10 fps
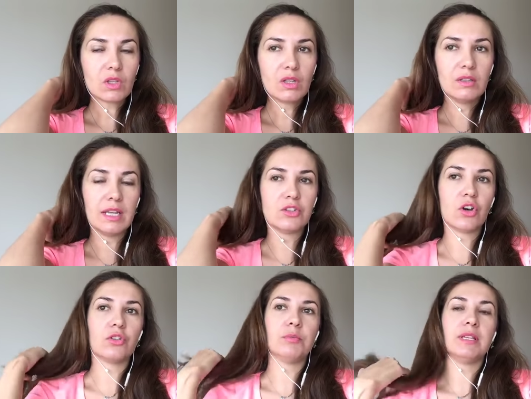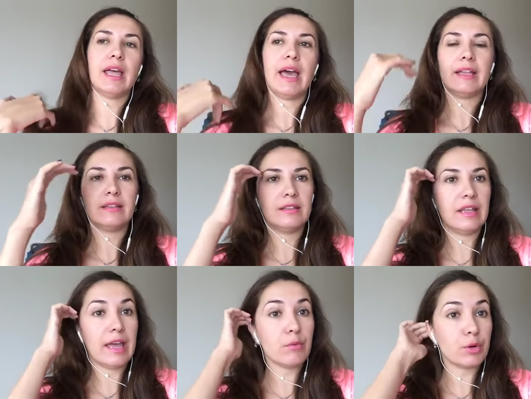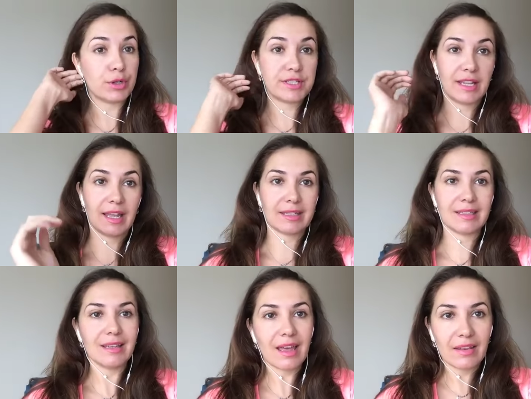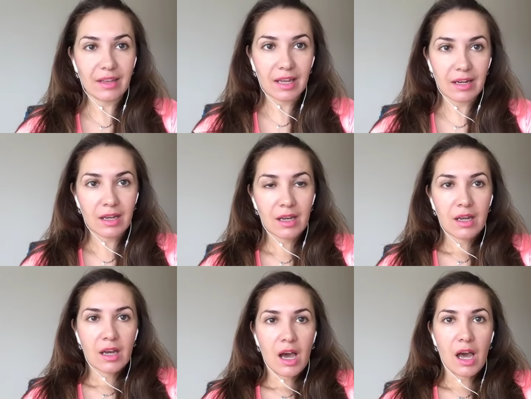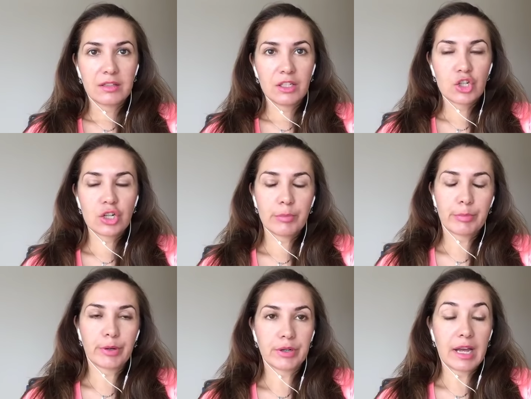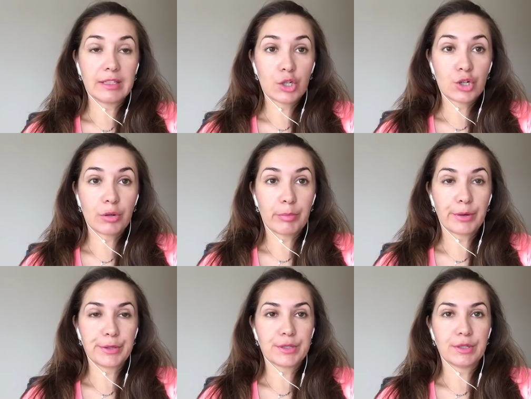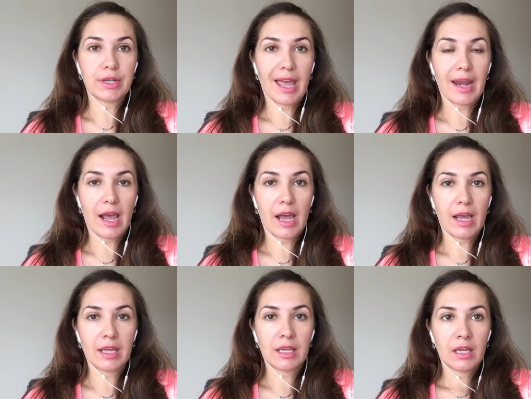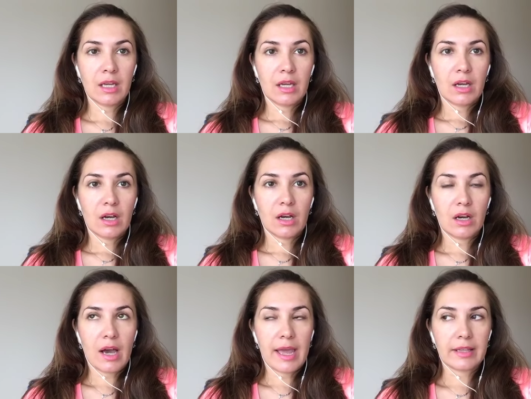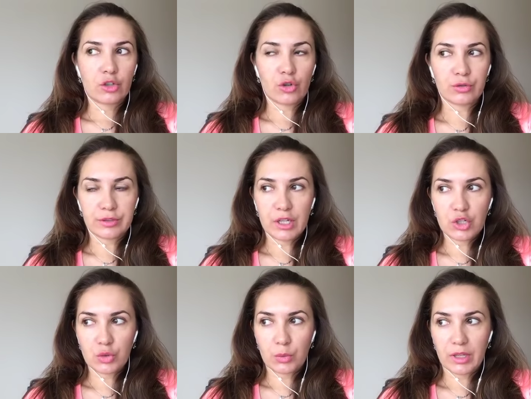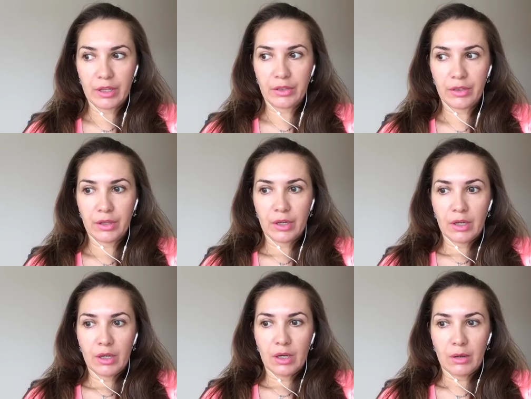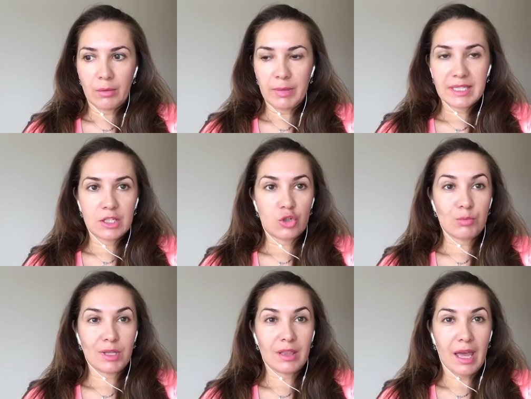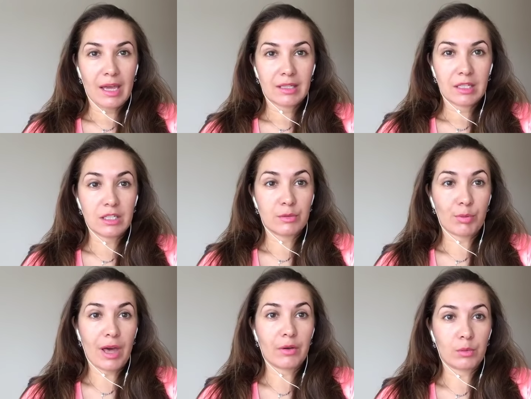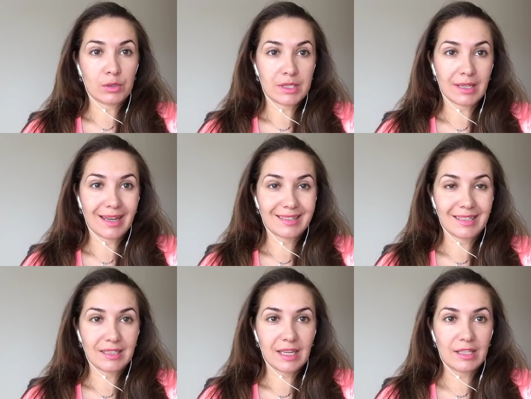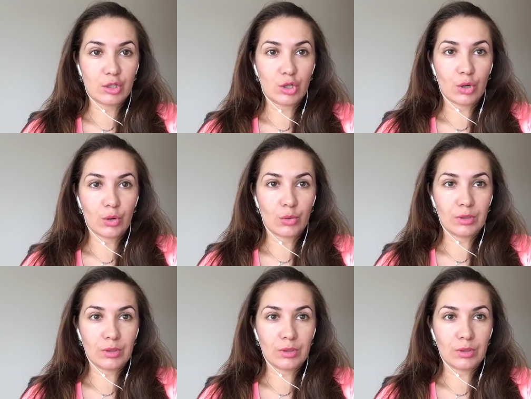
they told me that they were selected, and then additional person that I had consultation with messaged me that his brother was selected. And so,